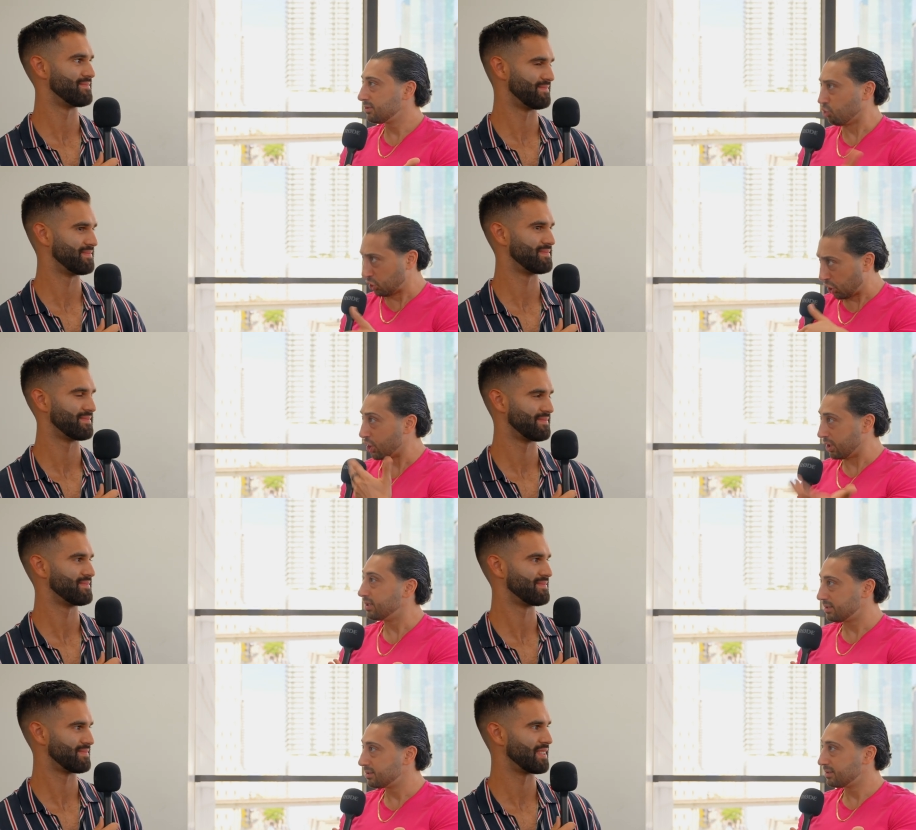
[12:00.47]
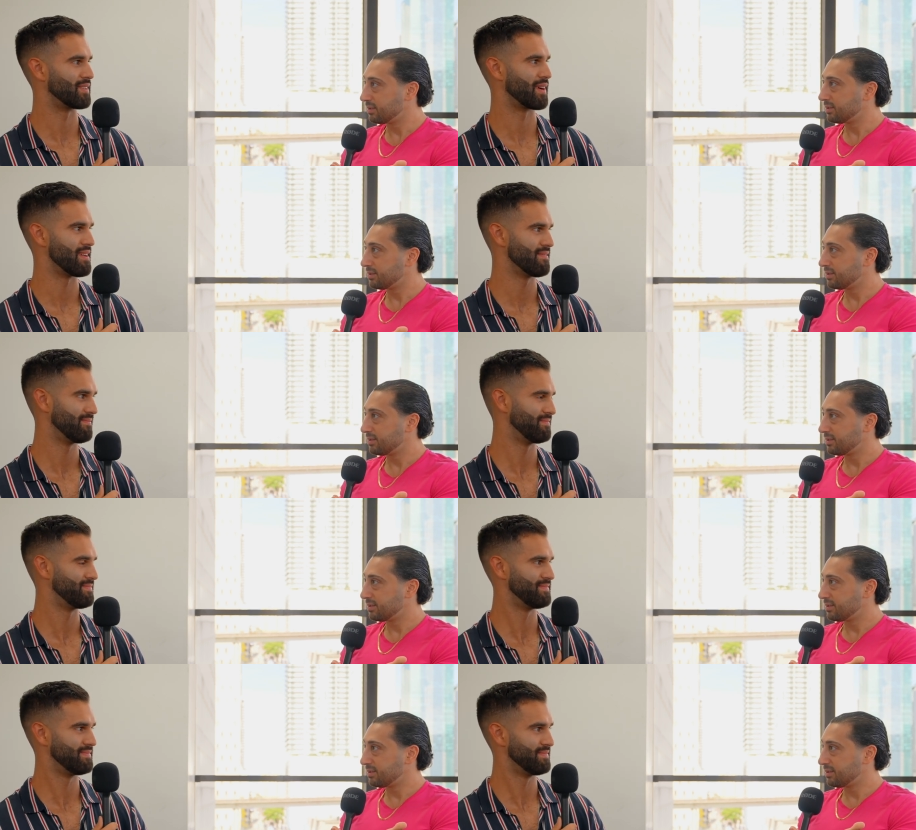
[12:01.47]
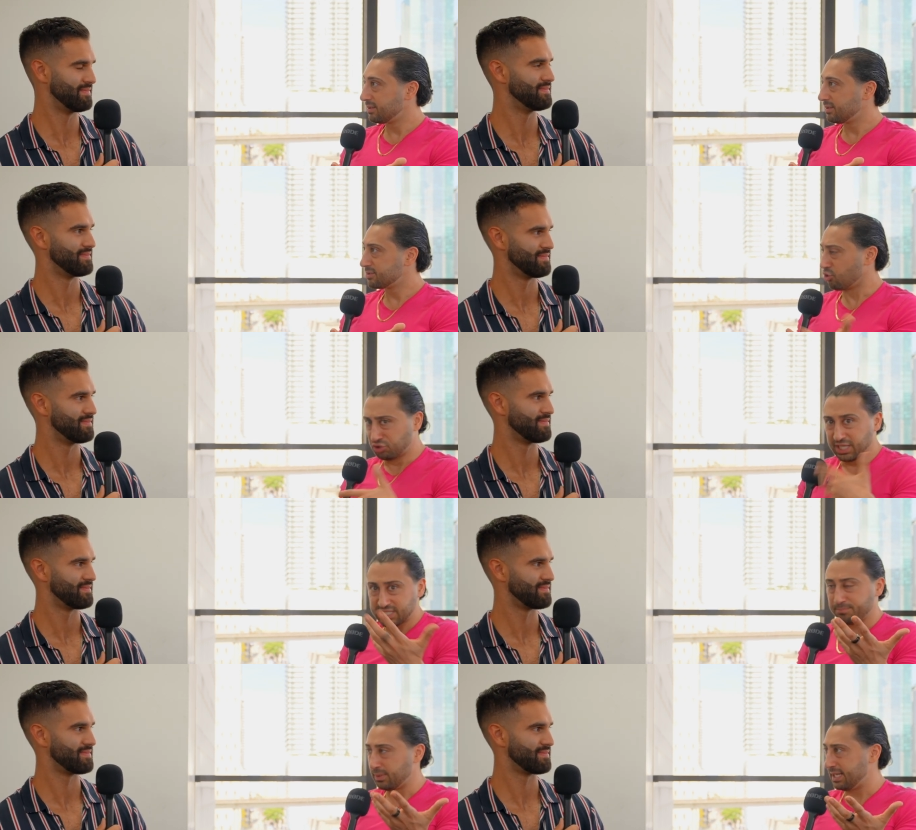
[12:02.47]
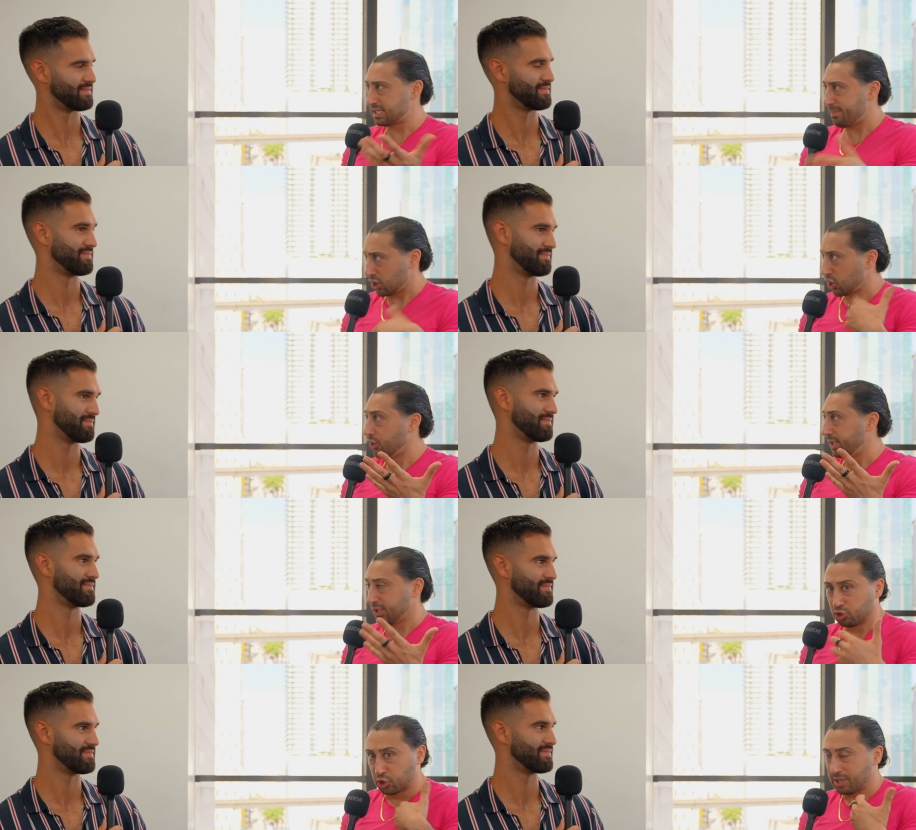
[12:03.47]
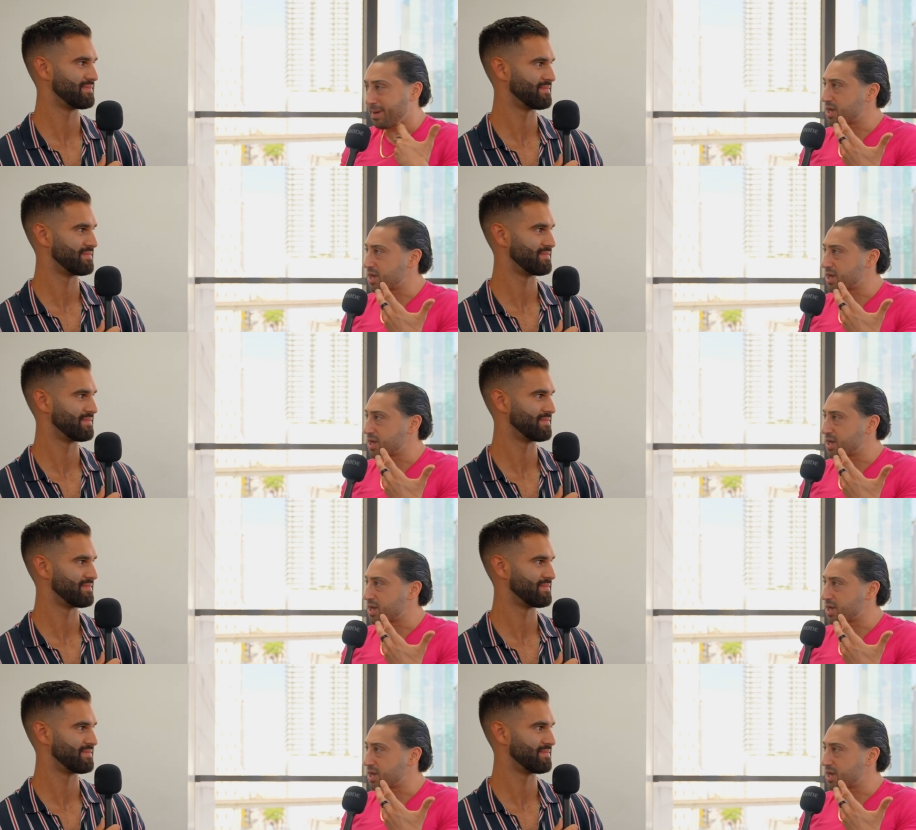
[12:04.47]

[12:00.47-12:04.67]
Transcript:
Speaker 1: yeah. to learn. Okay. So discipline is about learning. You learn about